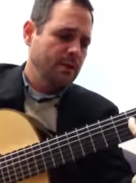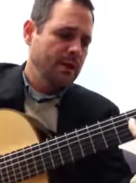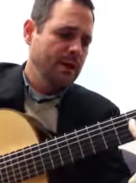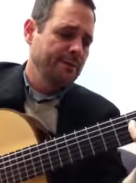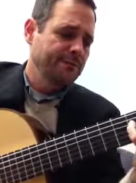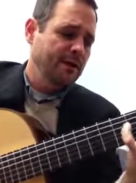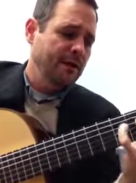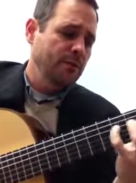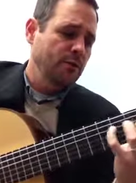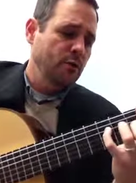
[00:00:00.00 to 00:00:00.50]

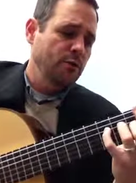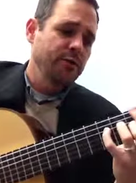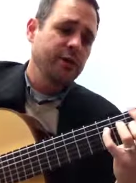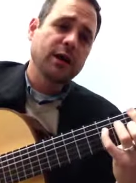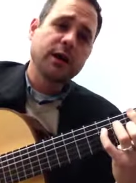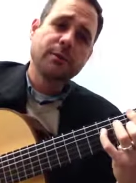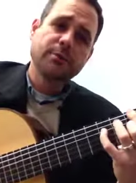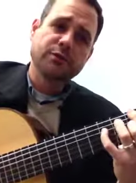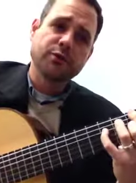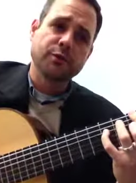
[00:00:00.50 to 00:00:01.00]
If I move it
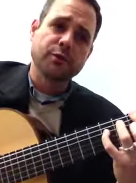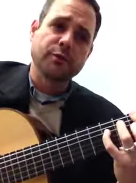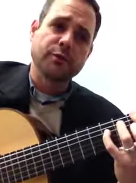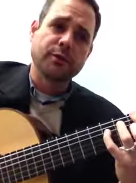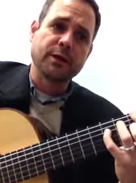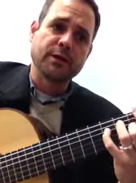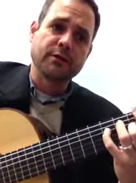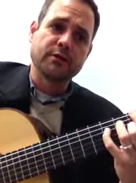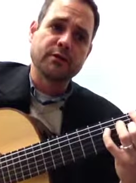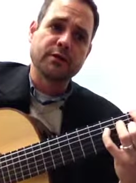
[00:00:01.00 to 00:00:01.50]
up 2
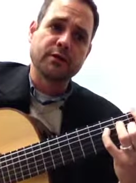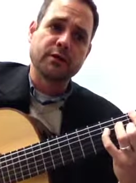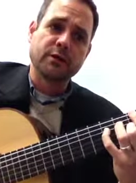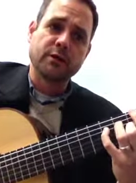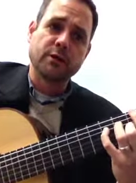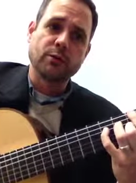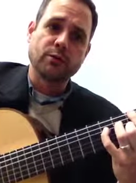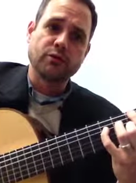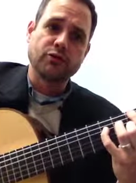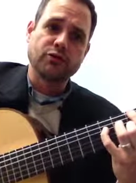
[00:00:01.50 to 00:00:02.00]
frets to the
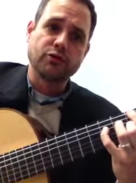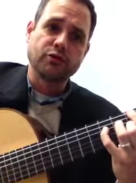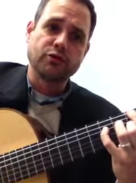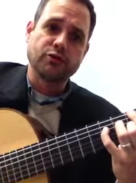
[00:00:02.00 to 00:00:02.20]
note G